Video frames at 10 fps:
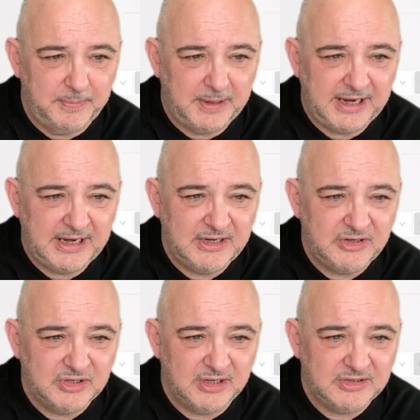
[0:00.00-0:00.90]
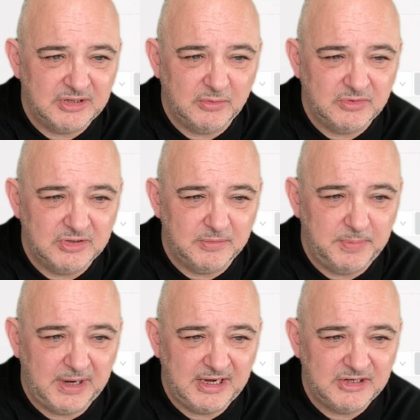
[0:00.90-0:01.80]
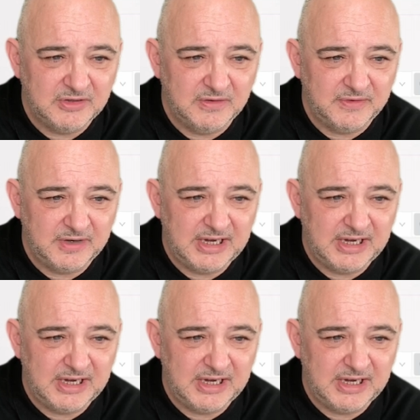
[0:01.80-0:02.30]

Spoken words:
page. Let's go to the page of